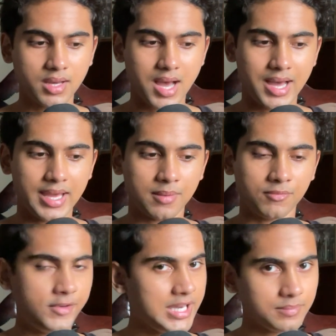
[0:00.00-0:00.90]
I
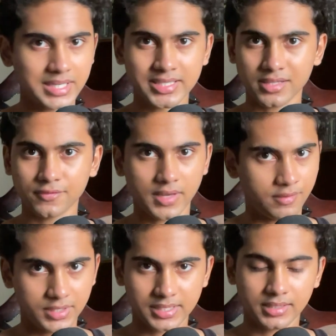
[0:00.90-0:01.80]
am weighing myself
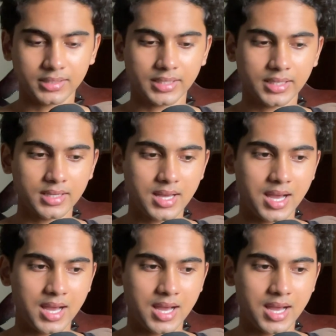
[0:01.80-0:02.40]
every single day,